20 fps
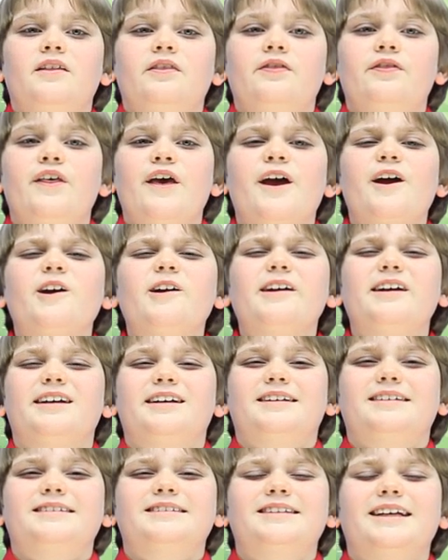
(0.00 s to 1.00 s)
There
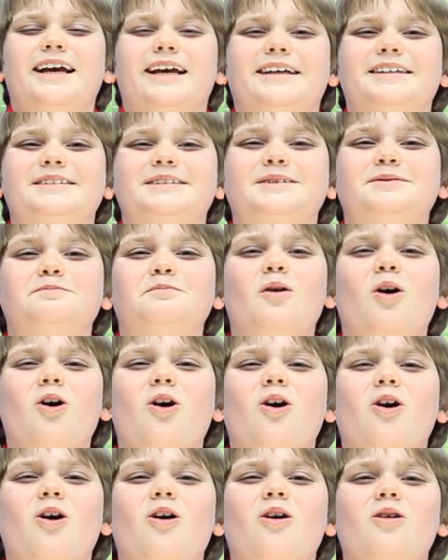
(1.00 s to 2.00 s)
is a
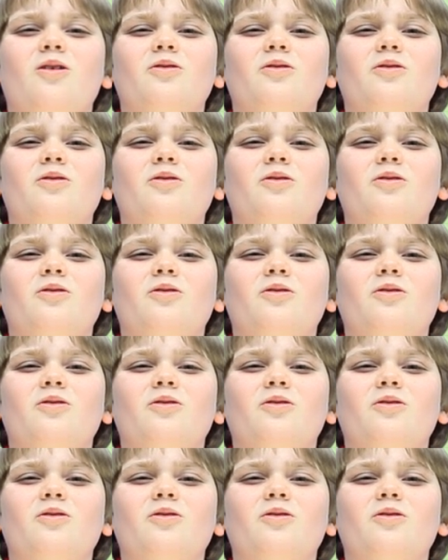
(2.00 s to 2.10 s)
small